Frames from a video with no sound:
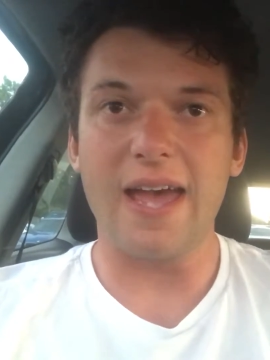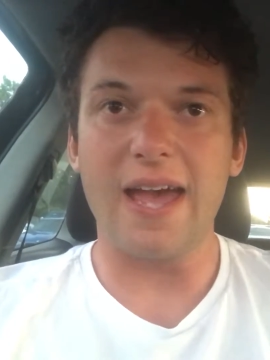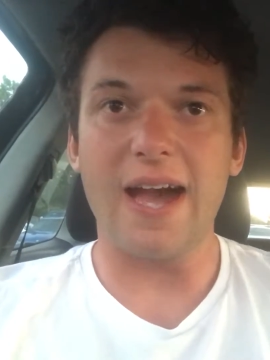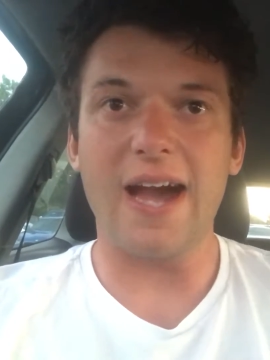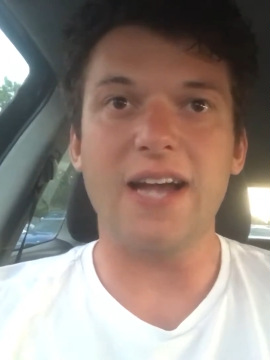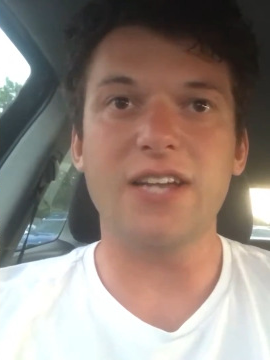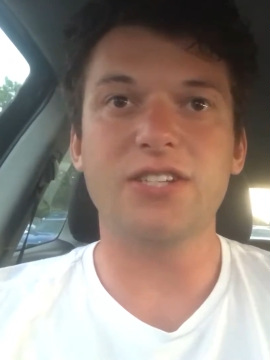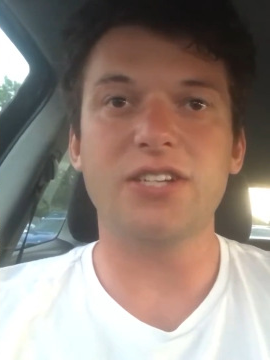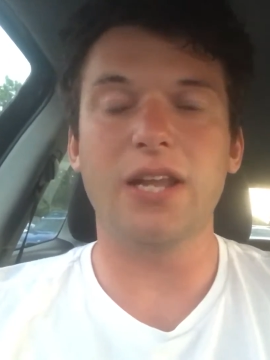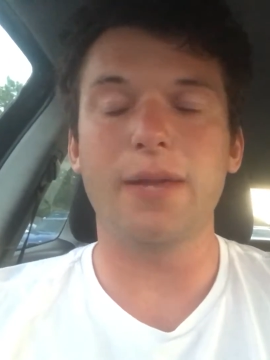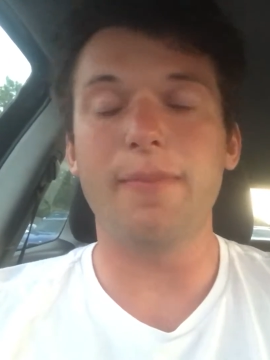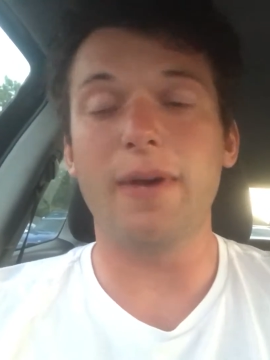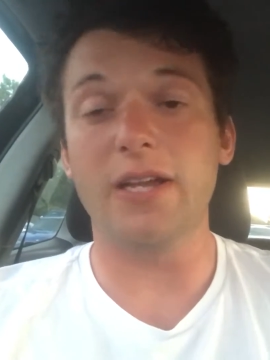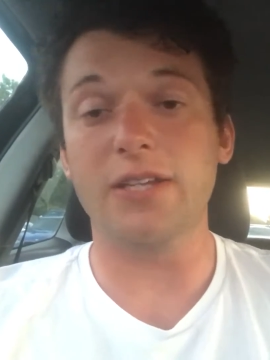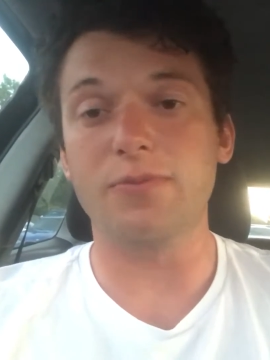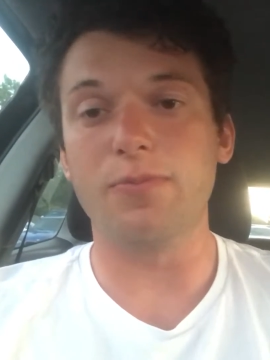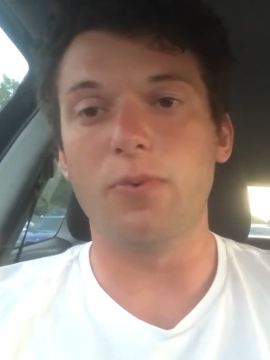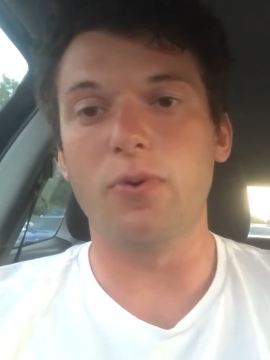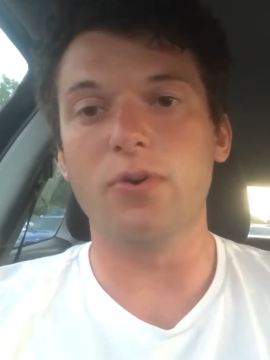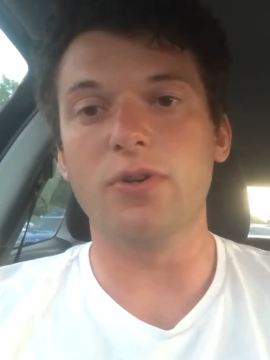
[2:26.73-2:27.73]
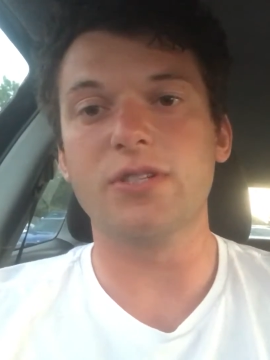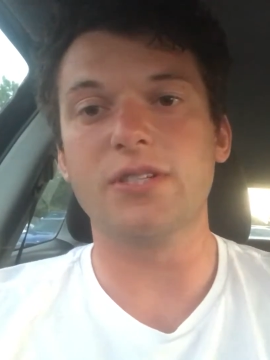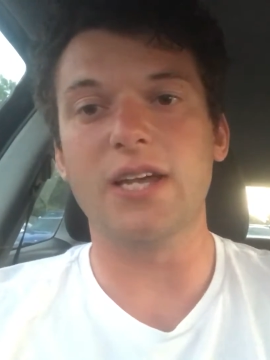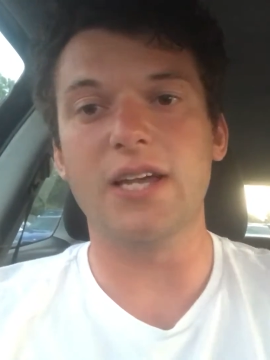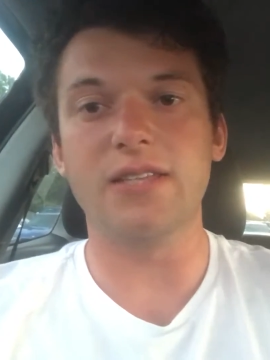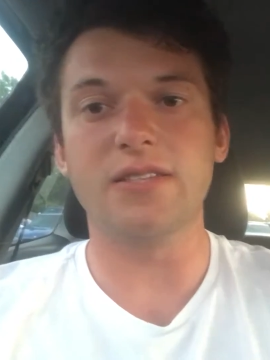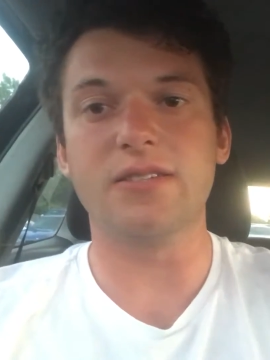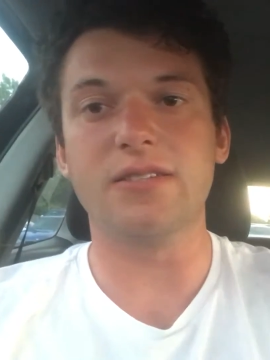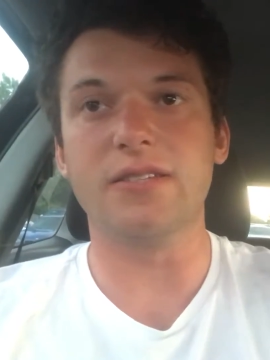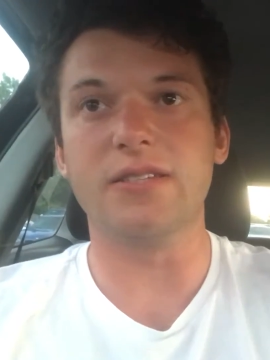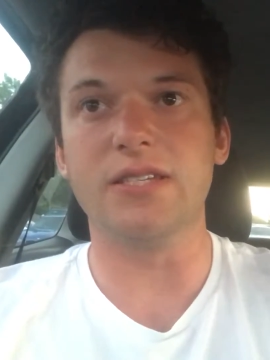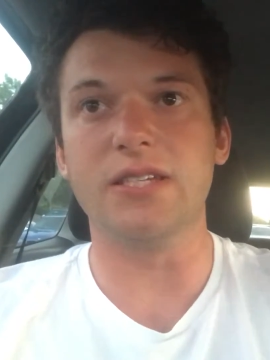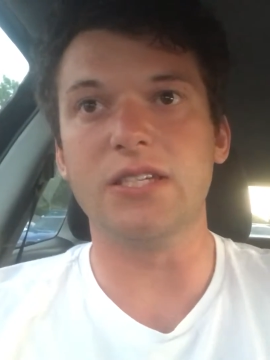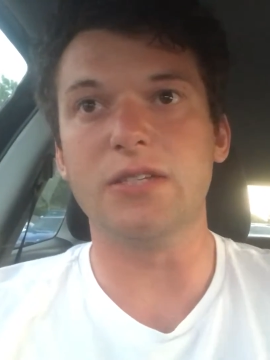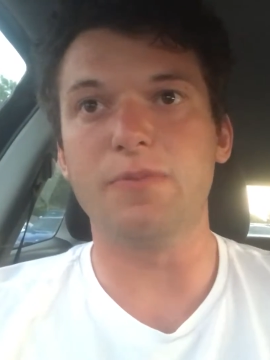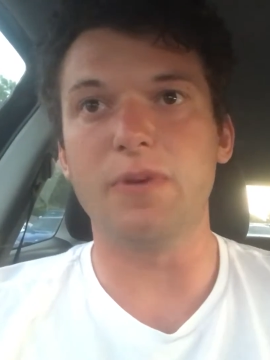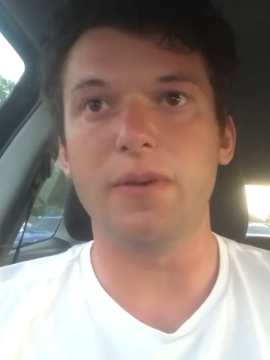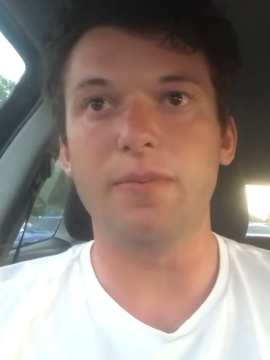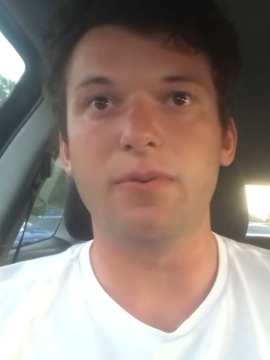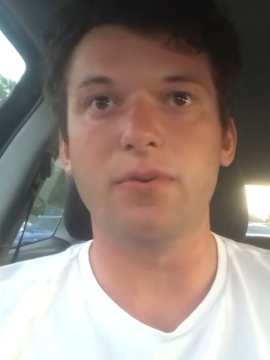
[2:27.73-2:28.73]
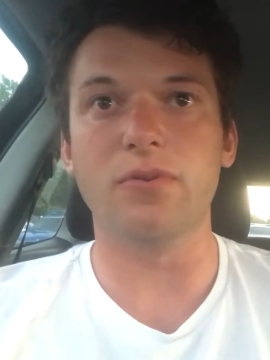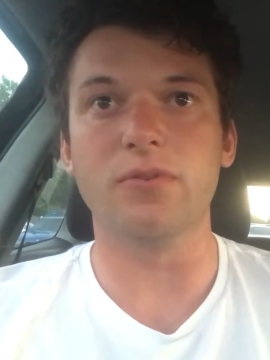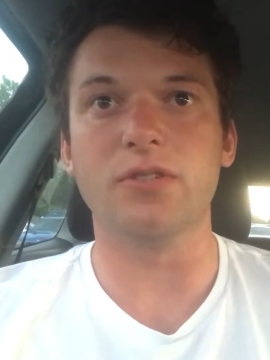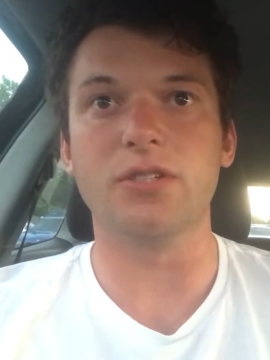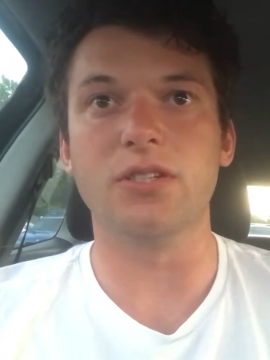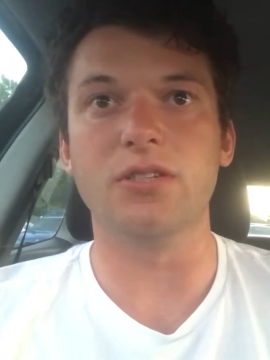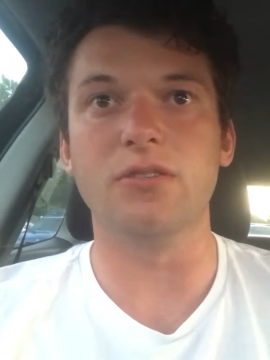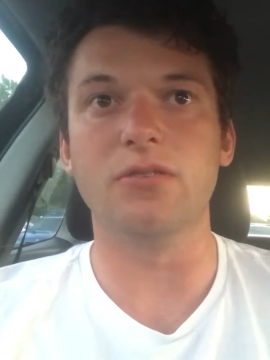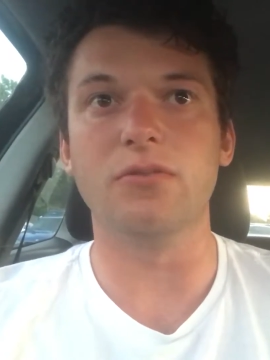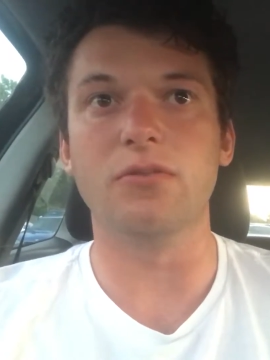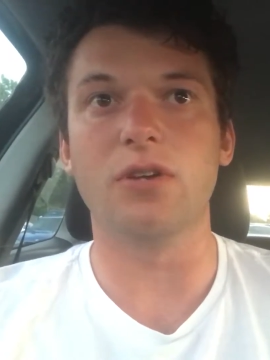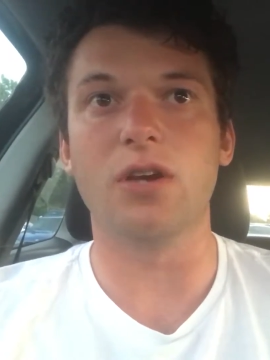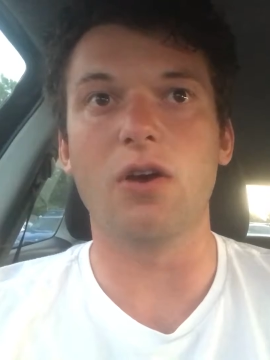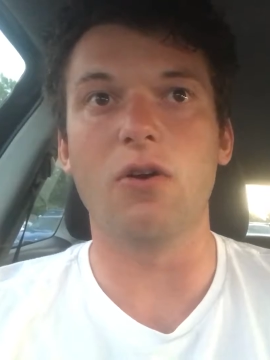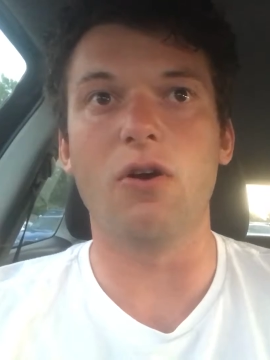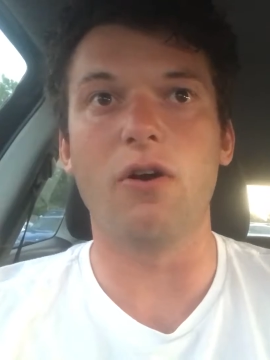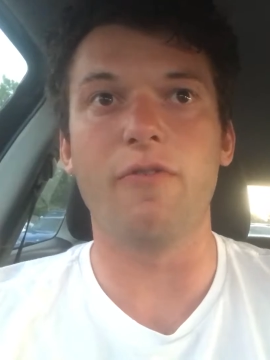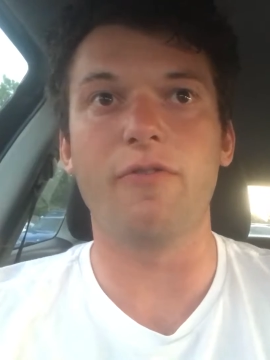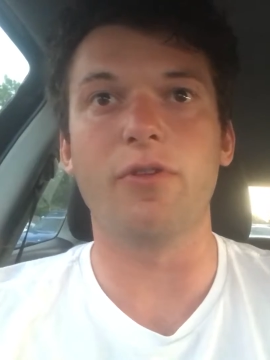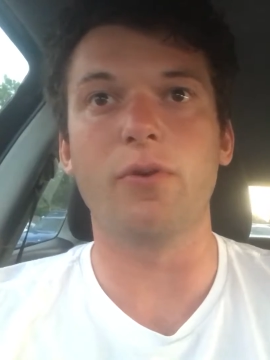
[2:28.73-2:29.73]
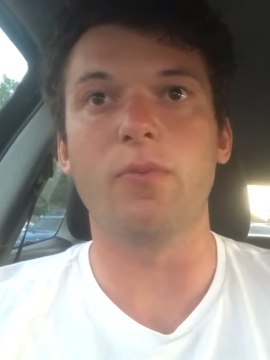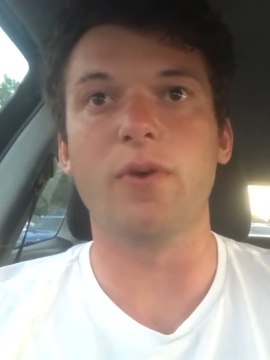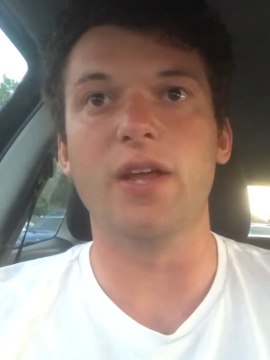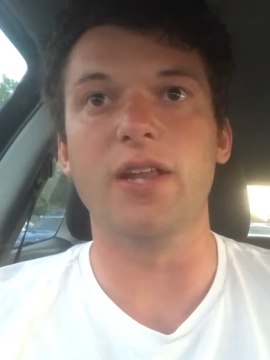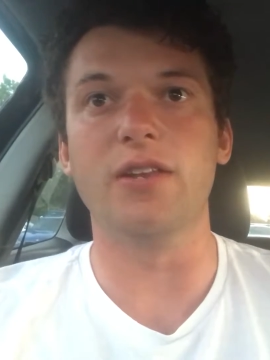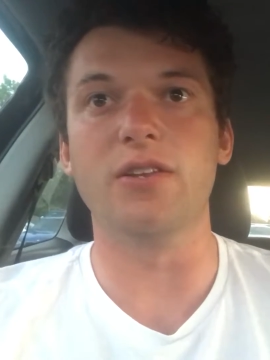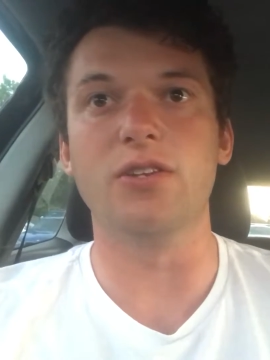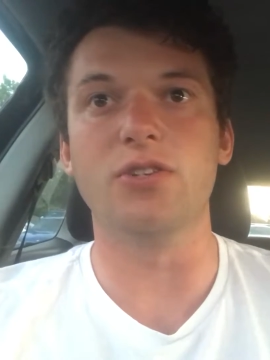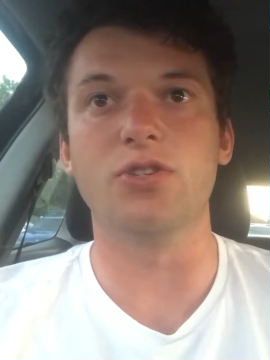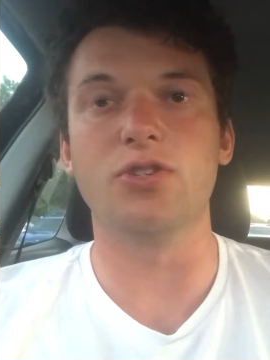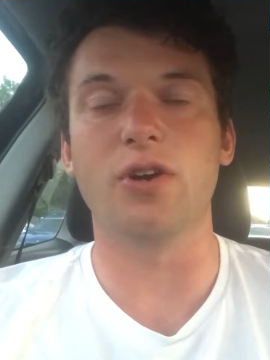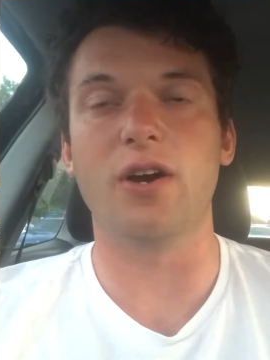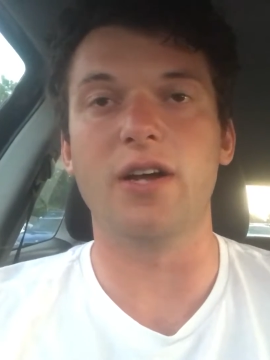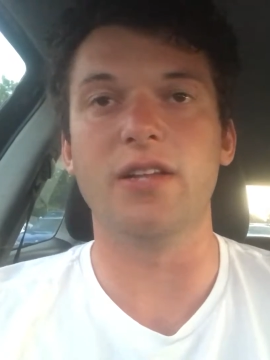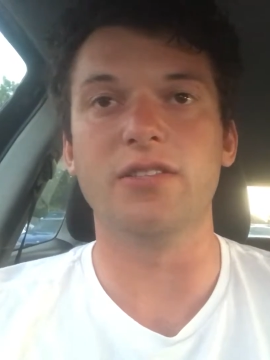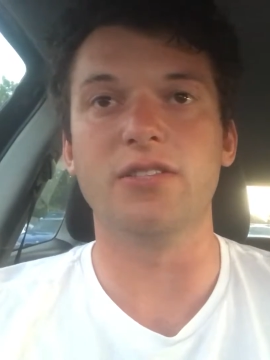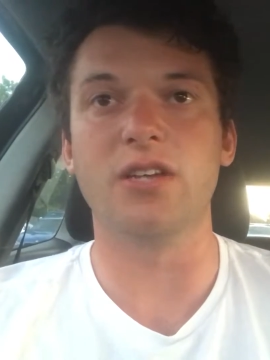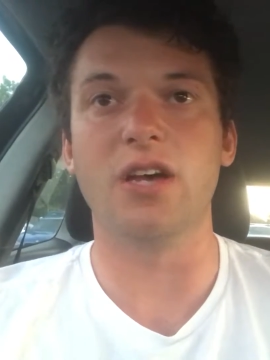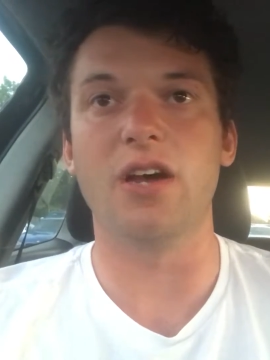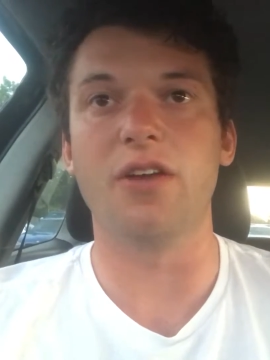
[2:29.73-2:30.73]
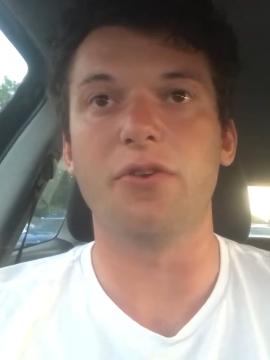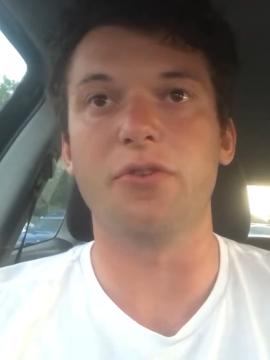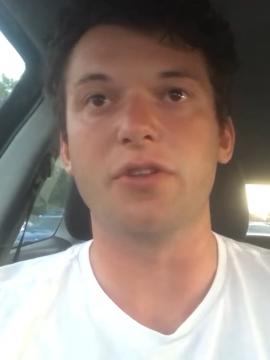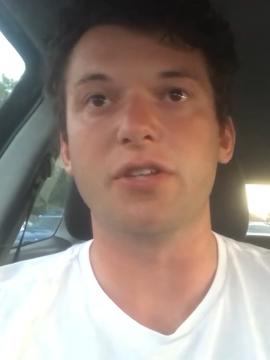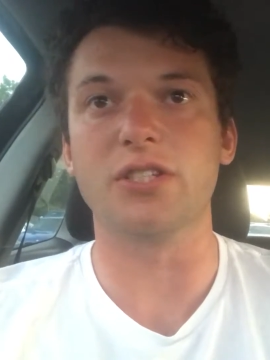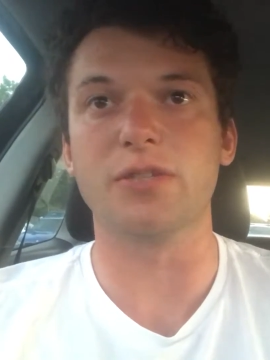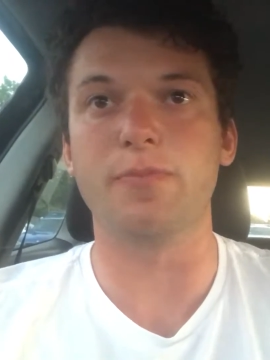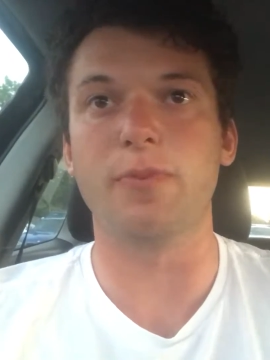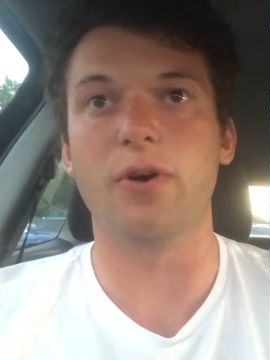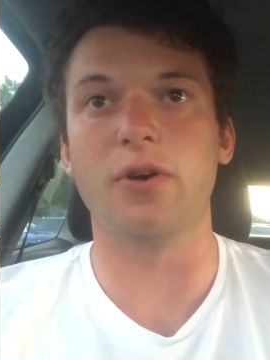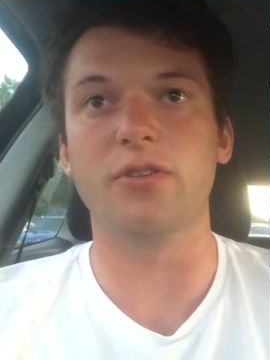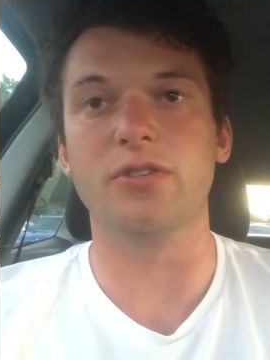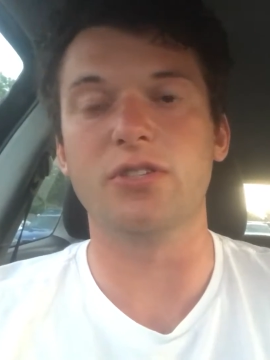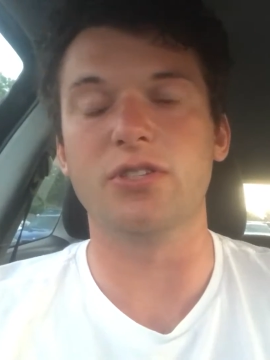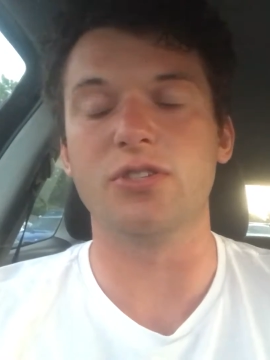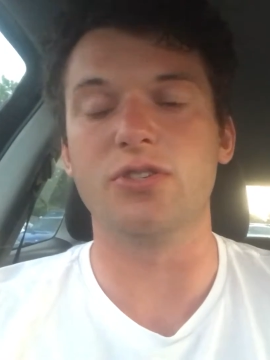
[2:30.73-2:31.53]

it actually makes more sense to teach people to go off the wind and try and turn on the spot,